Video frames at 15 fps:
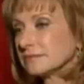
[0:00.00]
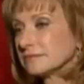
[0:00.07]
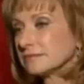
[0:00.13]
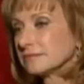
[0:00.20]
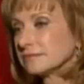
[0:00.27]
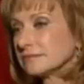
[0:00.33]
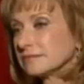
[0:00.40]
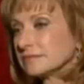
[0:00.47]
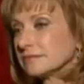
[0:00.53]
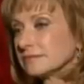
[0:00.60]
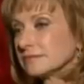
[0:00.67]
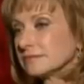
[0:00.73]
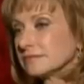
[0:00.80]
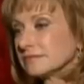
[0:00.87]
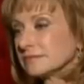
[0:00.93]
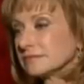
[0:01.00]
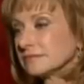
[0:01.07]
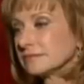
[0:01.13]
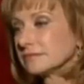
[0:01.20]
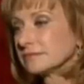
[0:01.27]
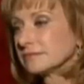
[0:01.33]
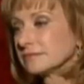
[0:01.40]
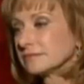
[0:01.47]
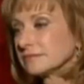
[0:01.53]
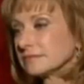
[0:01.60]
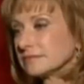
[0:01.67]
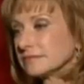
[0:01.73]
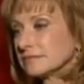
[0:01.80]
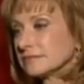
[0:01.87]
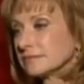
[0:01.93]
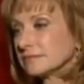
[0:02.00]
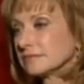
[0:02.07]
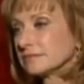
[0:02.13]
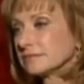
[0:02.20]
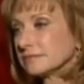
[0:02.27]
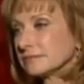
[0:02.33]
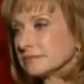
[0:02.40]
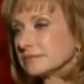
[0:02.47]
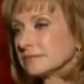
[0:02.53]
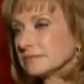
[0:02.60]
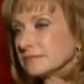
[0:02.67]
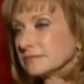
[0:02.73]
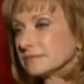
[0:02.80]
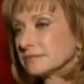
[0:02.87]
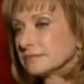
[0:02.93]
[no speech]